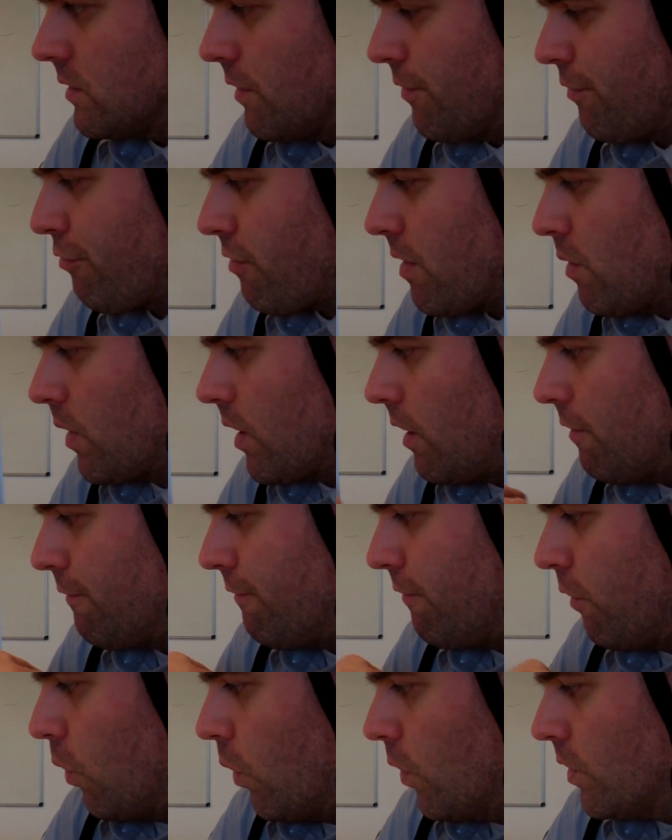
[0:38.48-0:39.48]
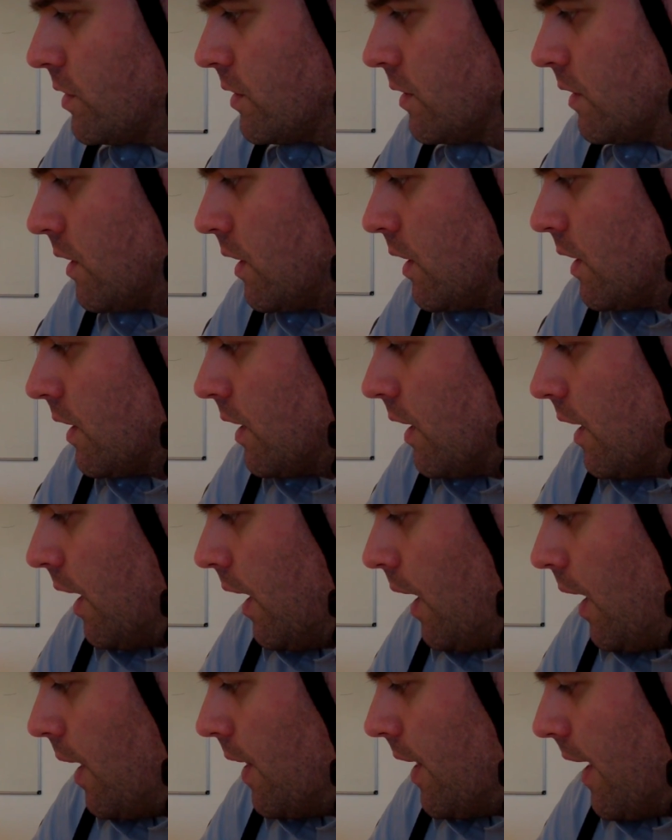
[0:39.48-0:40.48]
so 3 will go forward
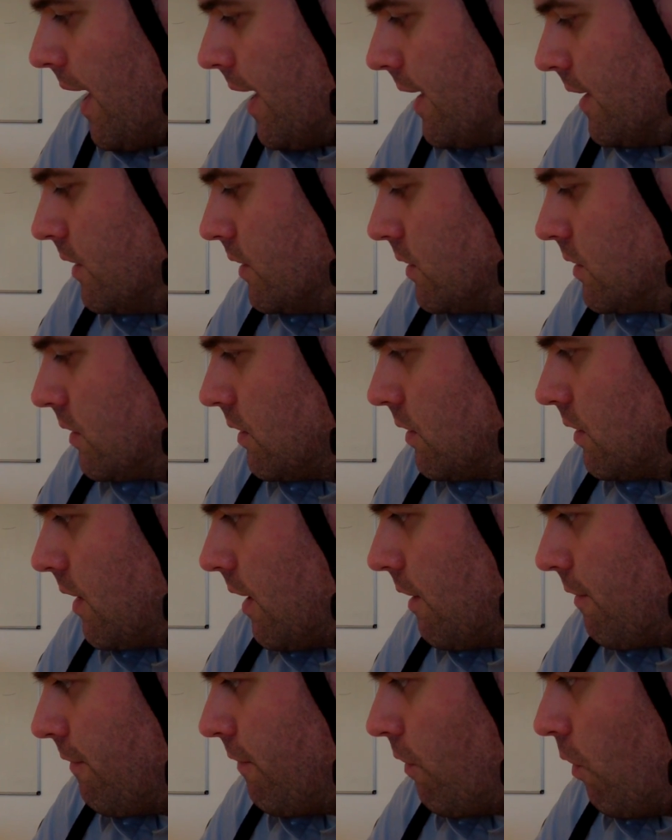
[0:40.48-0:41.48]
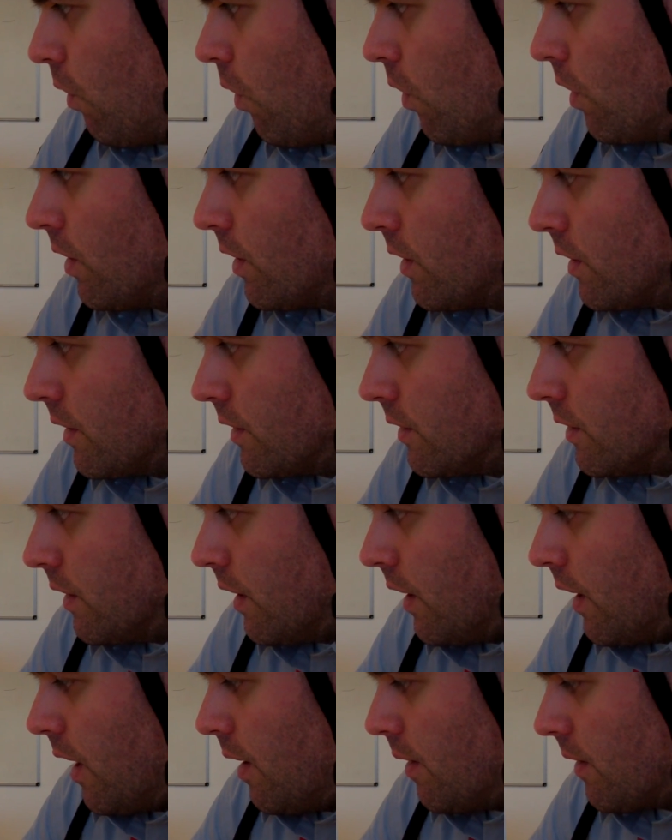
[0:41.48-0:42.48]
and therefore
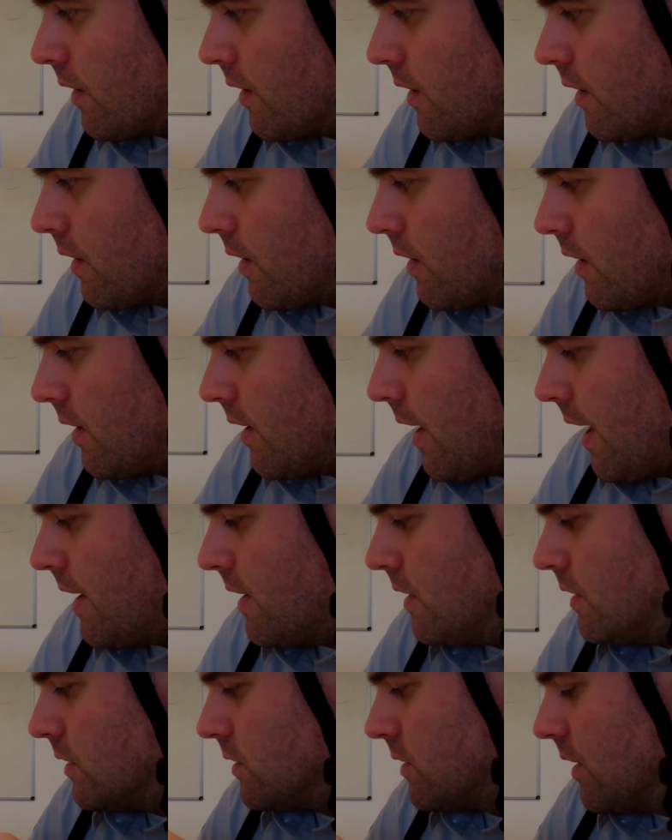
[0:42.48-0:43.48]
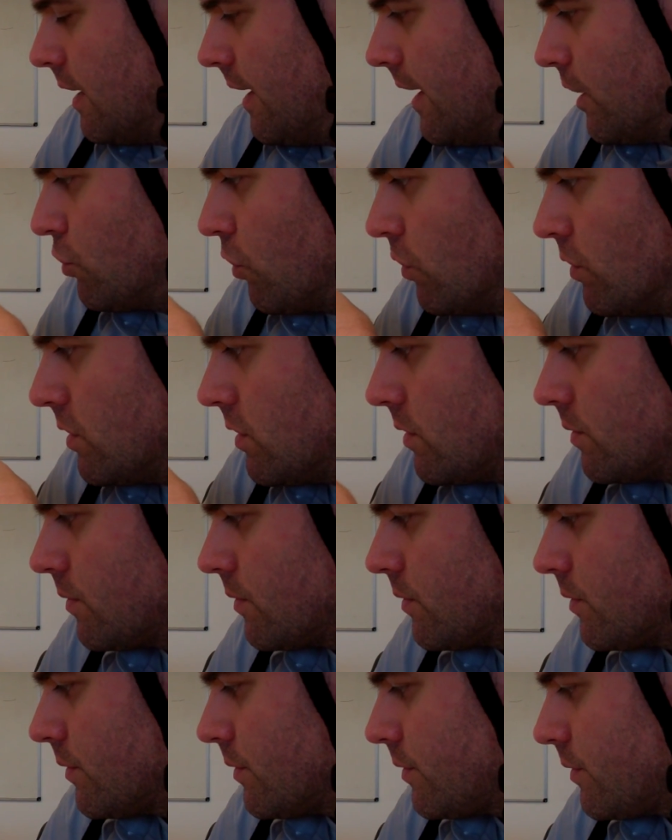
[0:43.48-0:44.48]
gains electrons,
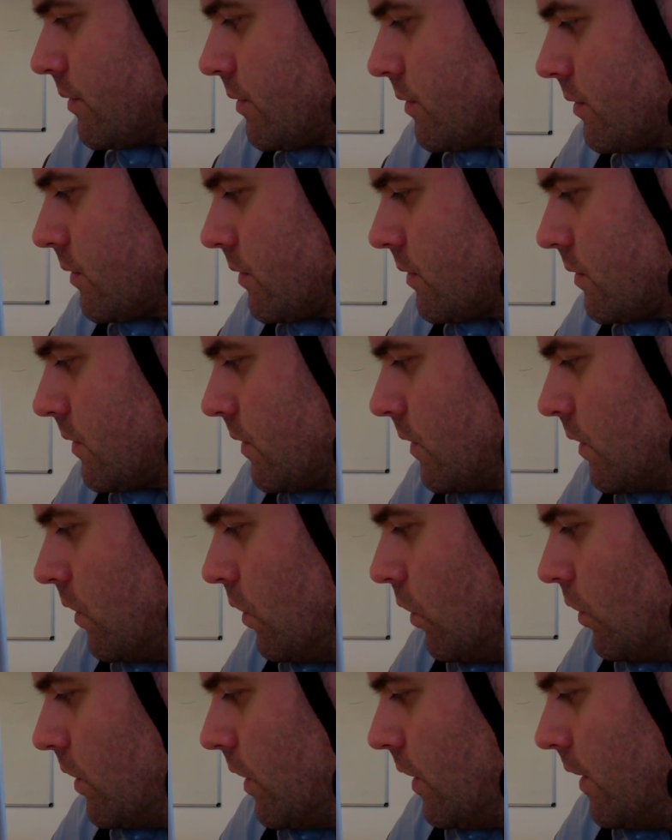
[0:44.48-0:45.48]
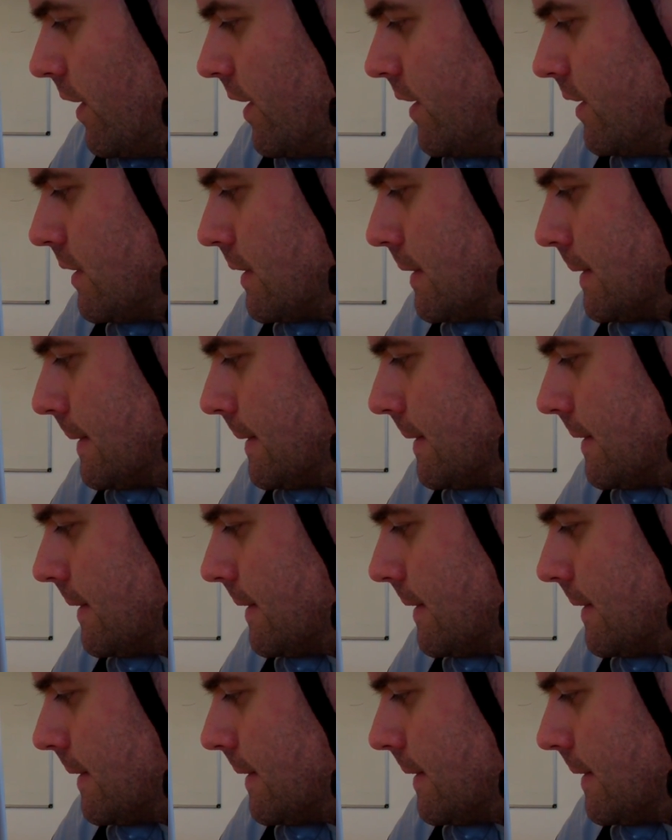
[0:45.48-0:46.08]
not donates.